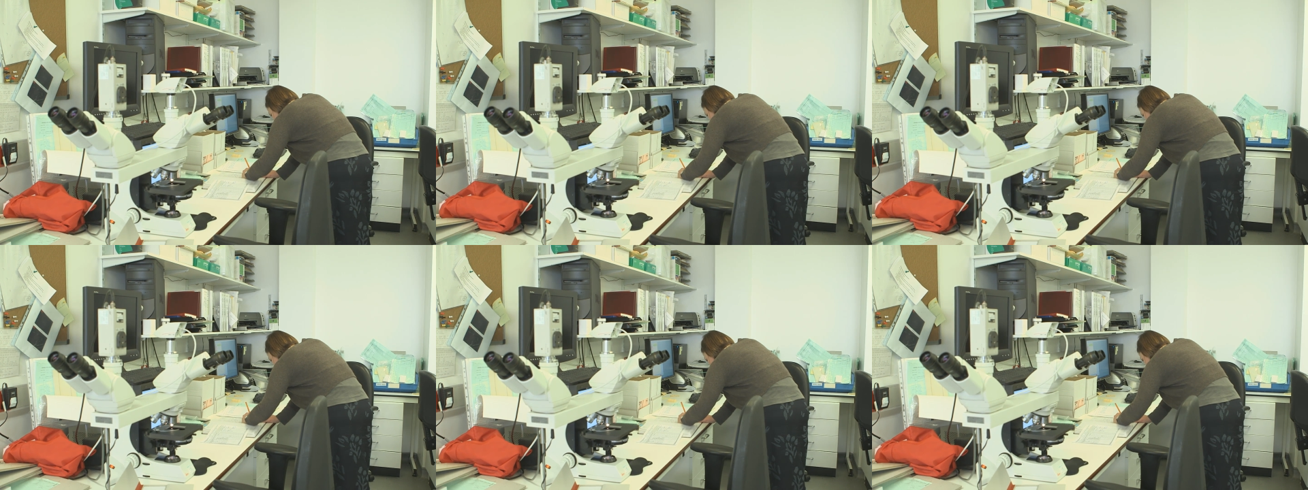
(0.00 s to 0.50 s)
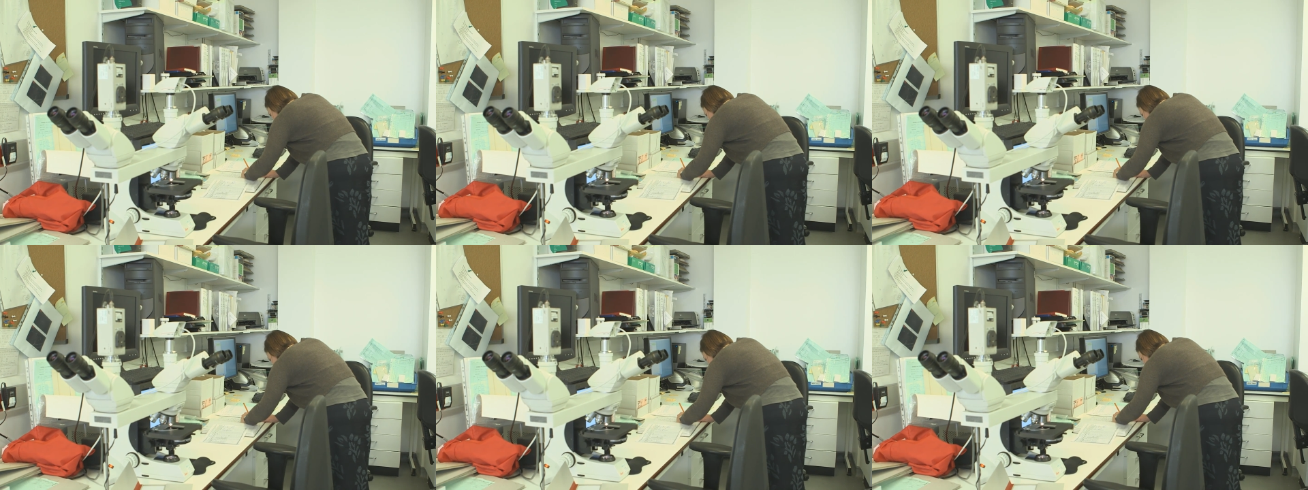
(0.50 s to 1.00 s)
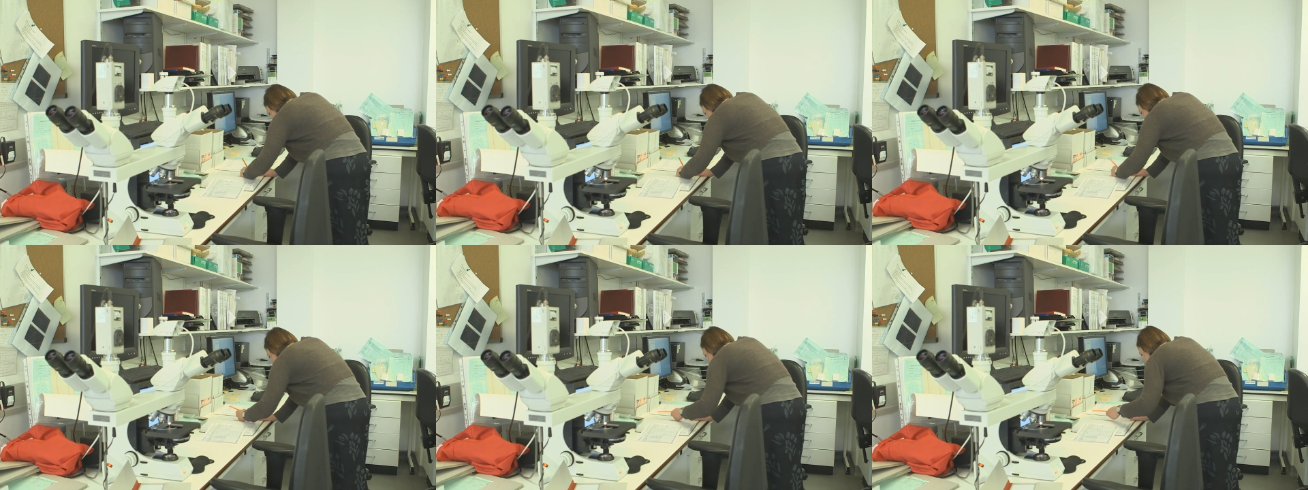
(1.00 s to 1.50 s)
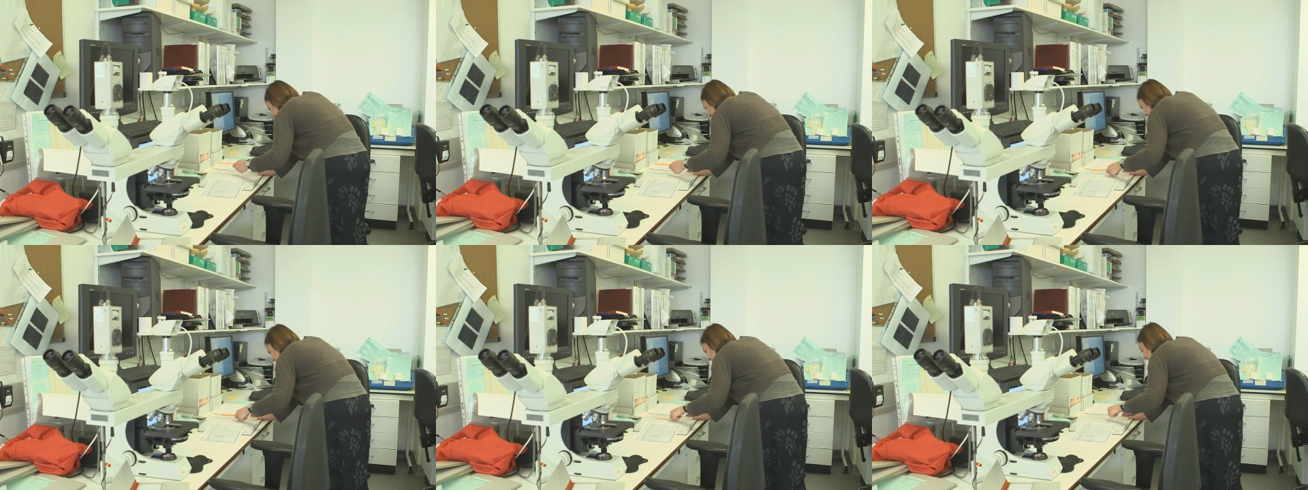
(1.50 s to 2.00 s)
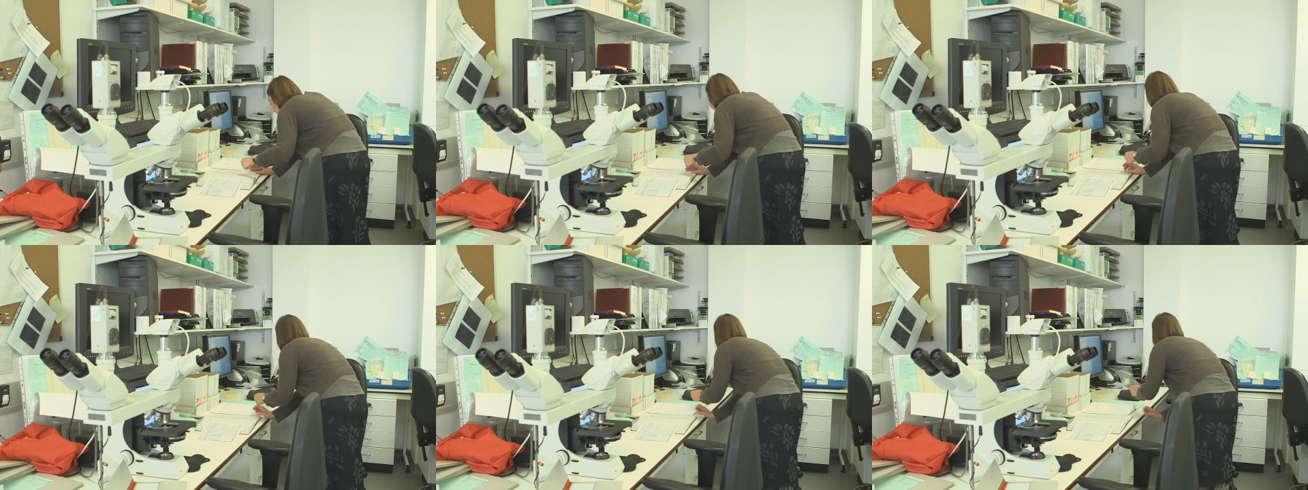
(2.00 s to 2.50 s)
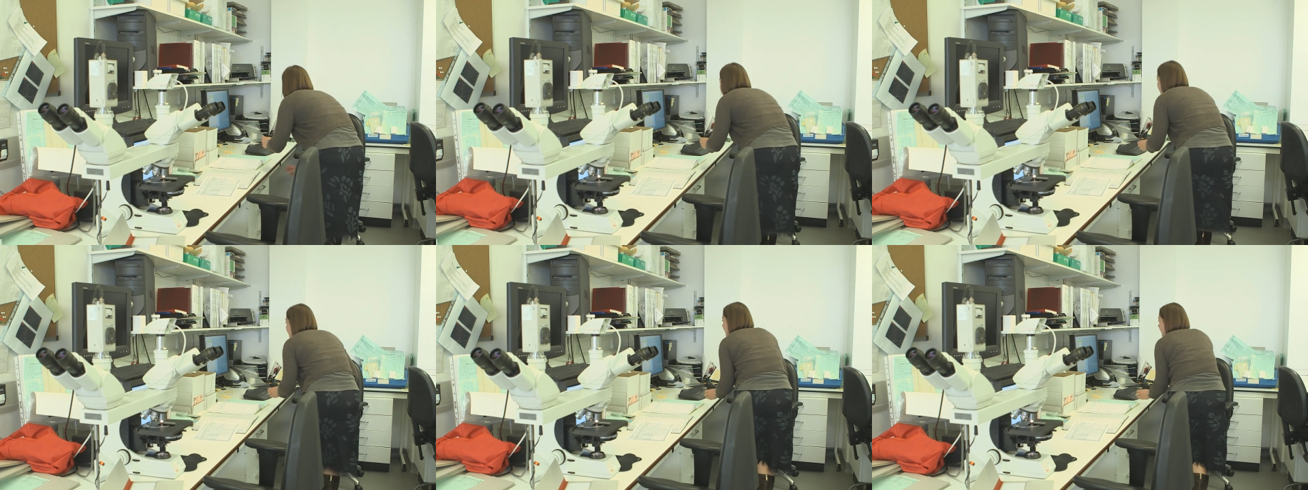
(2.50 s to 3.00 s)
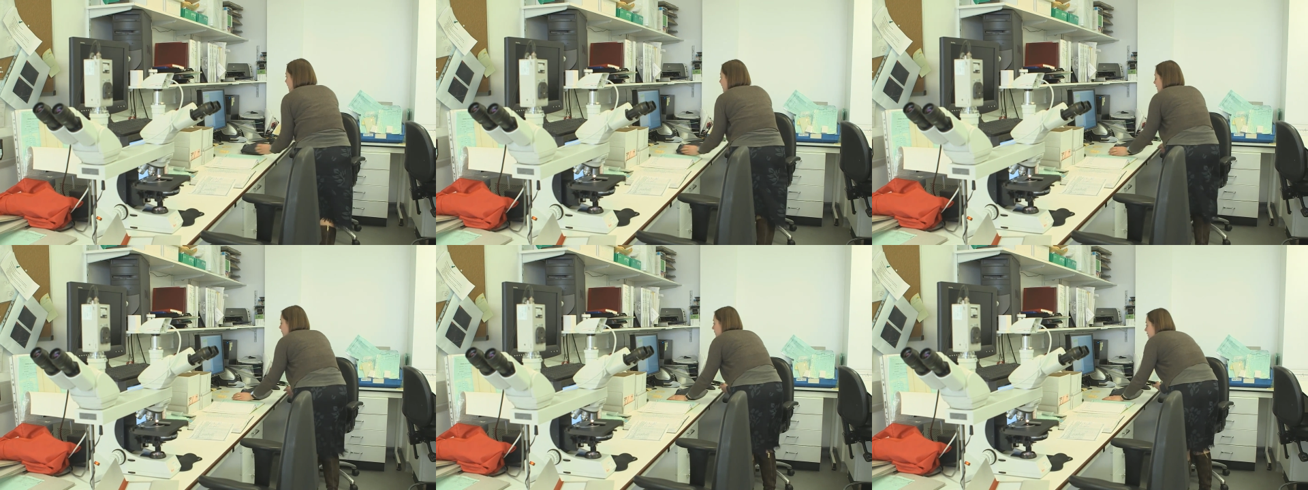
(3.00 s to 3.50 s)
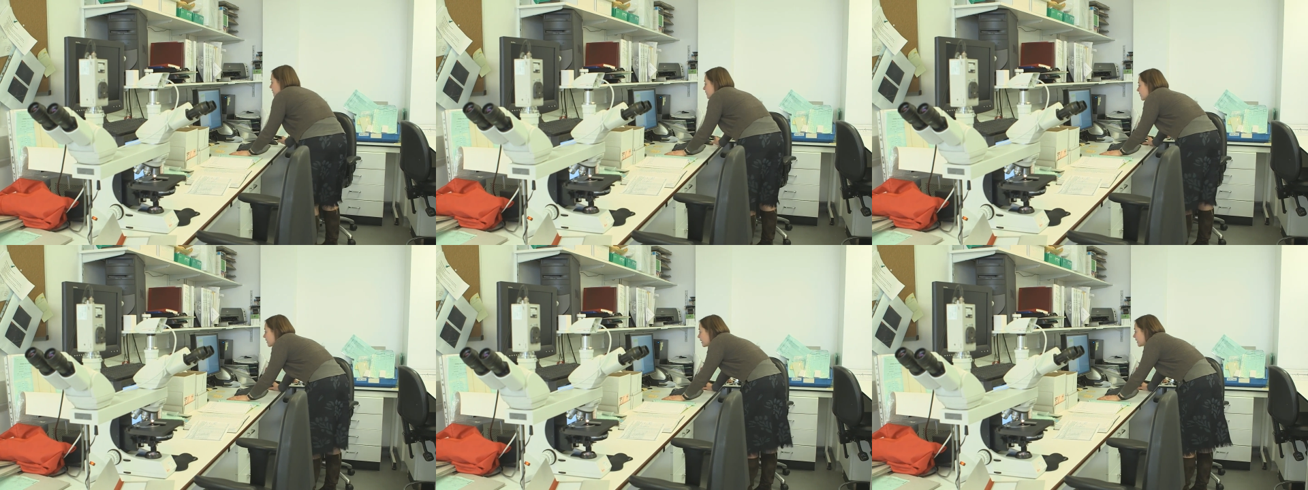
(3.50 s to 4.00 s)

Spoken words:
Nobody's mouth can be seen.